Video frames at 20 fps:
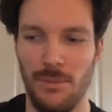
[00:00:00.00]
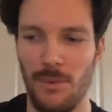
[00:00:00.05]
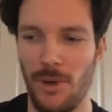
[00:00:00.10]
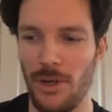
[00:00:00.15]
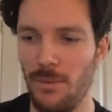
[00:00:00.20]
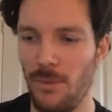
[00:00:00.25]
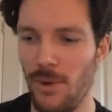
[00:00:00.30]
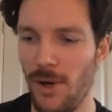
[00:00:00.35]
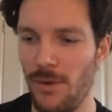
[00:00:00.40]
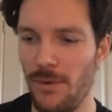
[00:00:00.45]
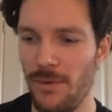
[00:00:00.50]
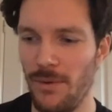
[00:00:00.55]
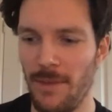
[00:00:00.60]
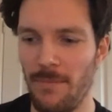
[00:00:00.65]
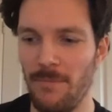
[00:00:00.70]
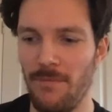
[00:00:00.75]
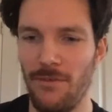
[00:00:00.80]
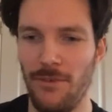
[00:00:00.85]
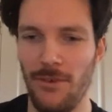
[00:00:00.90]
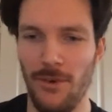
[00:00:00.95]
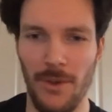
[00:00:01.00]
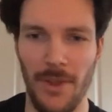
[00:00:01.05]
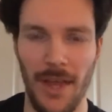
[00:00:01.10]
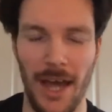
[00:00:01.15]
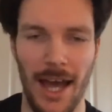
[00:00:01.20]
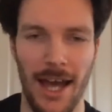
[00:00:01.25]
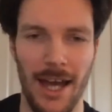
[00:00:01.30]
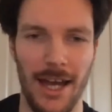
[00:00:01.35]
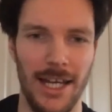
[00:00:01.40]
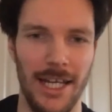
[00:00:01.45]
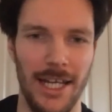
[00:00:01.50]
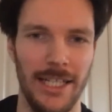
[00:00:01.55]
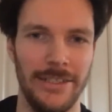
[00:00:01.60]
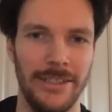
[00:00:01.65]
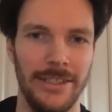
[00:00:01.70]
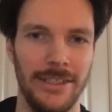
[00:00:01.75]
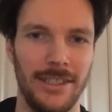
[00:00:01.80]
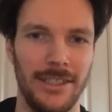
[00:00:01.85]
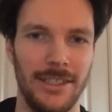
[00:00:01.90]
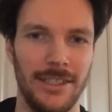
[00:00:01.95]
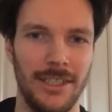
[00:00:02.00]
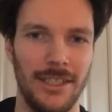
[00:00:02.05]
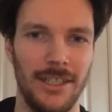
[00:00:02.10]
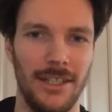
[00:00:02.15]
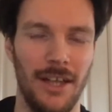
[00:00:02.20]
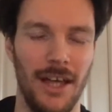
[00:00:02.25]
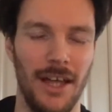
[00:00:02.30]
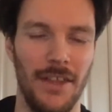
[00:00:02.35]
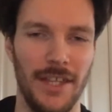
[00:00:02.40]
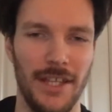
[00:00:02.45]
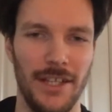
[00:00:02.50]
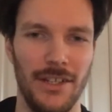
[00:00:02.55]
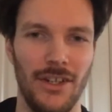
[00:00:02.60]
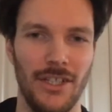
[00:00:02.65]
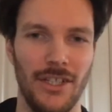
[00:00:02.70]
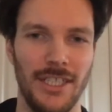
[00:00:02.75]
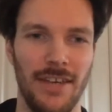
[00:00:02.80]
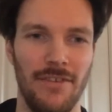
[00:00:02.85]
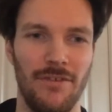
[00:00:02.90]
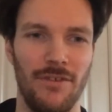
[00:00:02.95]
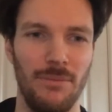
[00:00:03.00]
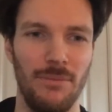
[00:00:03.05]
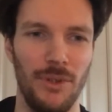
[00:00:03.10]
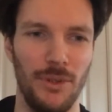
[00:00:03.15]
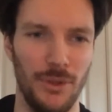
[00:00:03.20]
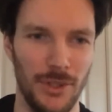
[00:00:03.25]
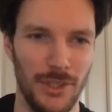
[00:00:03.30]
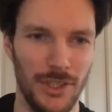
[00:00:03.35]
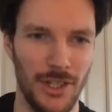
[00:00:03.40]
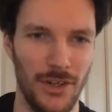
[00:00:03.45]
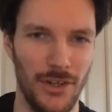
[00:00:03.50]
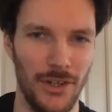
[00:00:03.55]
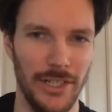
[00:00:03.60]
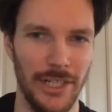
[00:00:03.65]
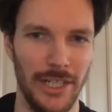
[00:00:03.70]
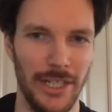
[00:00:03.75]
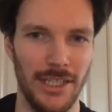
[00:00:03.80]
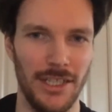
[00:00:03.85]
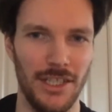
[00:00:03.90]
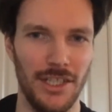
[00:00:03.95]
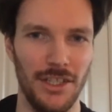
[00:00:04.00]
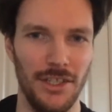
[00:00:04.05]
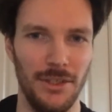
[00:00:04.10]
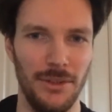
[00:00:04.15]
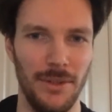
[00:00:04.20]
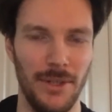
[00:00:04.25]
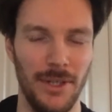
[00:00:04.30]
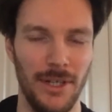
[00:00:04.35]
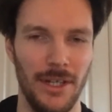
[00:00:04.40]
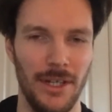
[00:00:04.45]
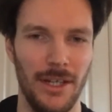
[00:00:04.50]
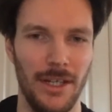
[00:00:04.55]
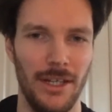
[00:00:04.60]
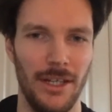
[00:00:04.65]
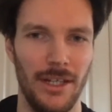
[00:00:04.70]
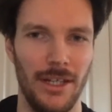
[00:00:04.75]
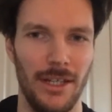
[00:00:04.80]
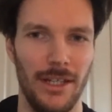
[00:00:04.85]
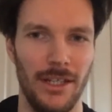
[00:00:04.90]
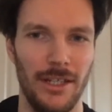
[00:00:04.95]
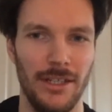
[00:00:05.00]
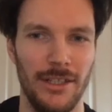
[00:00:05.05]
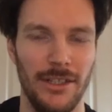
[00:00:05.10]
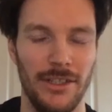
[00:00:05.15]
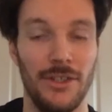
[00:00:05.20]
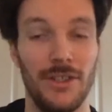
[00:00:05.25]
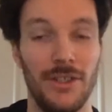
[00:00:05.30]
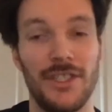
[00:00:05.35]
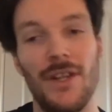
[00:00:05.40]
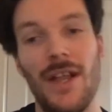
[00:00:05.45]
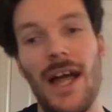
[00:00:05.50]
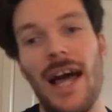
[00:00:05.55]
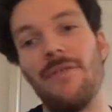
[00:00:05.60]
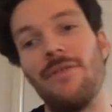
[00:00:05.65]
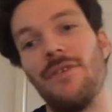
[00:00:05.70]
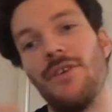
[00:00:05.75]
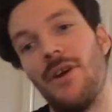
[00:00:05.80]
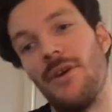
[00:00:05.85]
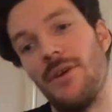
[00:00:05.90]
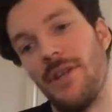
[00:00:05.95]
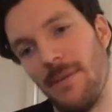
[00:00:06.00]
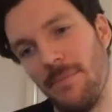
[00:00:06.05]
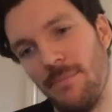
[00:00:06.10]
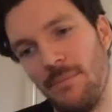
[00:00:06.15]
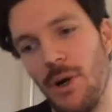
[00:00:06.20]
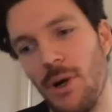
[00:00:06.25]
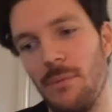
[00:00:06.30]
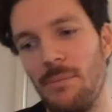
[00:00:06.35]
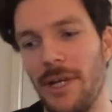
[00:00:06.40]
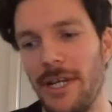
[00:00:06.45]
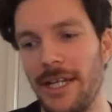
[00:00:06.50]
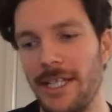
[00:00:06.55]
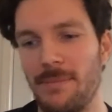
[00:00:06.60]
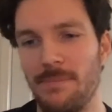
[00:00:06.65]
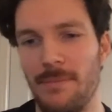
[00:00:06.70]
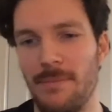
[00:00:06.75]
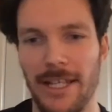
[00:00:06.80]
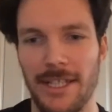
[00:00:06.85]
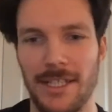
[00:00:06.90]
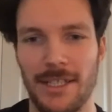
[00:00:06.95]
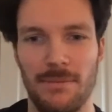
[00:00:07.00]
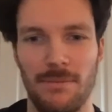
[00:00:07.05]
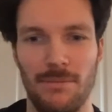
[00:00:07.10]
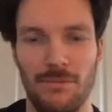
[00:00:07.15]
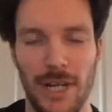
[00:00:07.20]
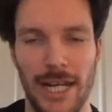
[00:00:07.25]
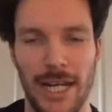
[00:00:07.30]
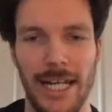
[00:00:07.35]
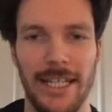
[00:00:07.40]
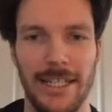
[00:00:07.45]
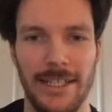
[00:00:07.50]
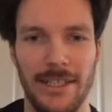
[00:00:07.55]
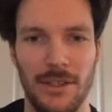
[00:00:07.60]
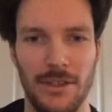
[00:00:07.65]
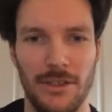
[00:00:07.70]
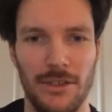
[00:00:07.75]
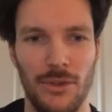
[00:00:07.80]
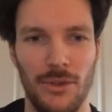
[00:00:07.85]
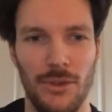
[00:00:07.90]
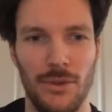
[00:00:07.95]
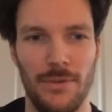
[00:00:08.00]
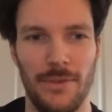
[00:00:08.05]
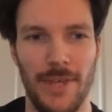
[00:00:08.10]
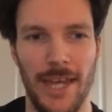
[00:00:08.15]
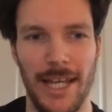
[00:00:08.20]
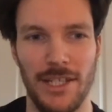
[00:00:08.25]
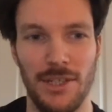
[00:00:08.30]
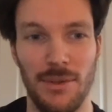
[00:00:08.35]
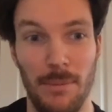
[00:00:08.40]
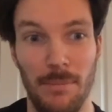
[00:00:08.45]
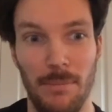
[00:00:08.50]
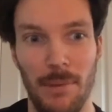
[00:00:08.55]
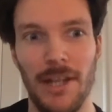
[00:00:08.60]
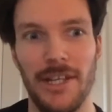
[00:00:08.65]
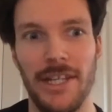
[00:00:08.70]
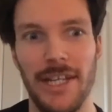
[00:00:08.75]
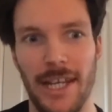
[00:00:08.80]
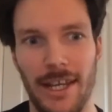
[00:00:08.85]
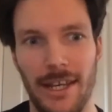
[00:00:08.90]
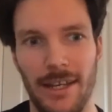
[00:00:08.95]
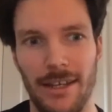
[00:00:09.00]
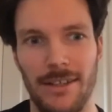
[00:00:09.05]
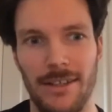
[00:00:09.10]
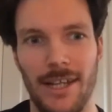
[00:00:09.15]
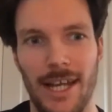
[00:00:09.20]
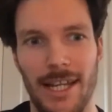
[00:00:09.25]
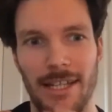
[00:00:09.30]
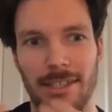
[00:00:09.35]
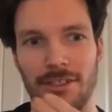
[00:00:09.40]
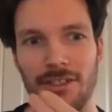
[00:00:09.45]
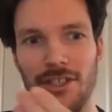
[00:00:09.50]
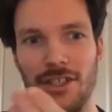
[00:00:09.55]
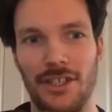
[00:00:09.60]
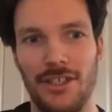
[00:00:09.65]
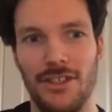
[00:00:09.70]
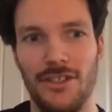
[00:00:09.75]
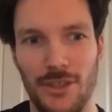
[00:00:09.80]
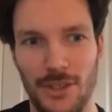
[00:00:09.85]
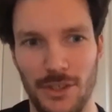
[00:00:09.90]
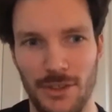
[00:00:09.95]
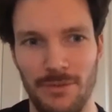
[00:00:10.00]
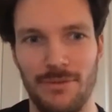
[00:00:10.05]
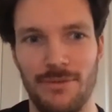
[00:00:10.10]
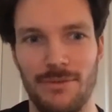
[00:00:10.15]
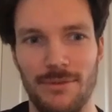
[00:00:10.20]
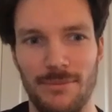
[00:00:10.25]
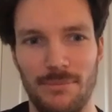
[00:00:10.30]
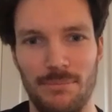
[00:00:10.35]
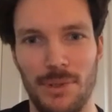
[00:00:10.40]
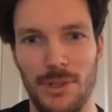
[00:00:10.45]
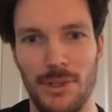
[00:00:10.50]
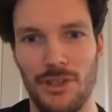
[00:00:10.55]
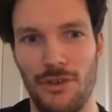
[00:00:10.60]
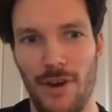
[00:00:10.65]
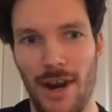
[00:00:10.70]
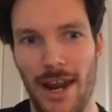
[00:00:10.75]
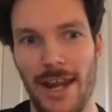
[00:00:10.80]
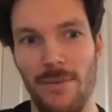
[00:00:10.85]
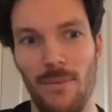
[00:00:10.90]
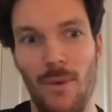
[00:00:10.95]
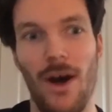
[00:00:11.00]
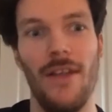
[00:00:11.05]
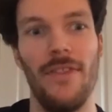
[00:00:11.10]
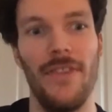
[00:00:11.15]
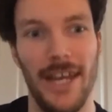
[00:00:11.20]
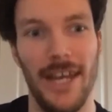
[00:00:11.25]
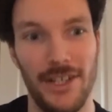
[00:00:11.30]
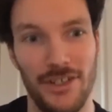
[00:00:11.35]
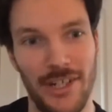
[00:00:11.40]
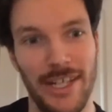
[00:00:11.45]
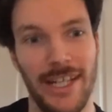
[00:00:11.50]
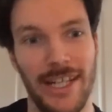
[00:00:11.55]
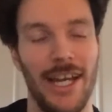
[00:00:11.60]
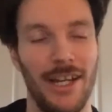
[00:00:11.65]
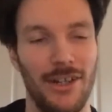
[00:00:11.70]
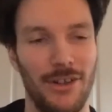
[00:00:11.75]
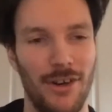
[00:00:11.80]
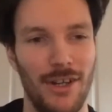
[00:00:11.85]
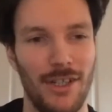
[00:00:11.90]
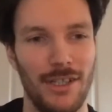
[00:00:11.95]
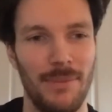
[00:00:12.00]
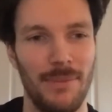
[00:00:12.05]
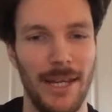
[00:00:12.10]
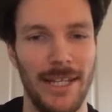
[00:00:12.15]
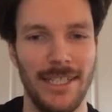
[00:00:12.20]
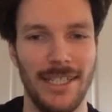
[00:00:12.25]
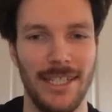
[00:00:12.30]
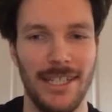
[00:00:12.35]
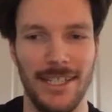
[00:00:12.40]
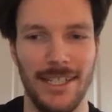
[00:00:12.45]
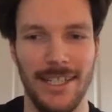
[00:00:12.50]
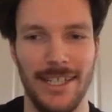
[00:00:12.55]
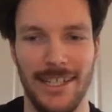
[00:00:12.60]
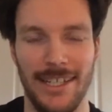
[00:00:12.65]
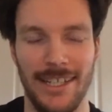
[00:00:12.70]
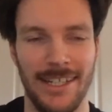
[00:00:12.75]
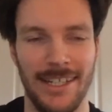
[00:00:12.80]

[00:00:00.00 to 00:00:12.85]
want to work with them for that. And I think, like I say, from your side, you still have your own input, but it's really you're there to embody it and to sort of portray what they're trying to get across, basically.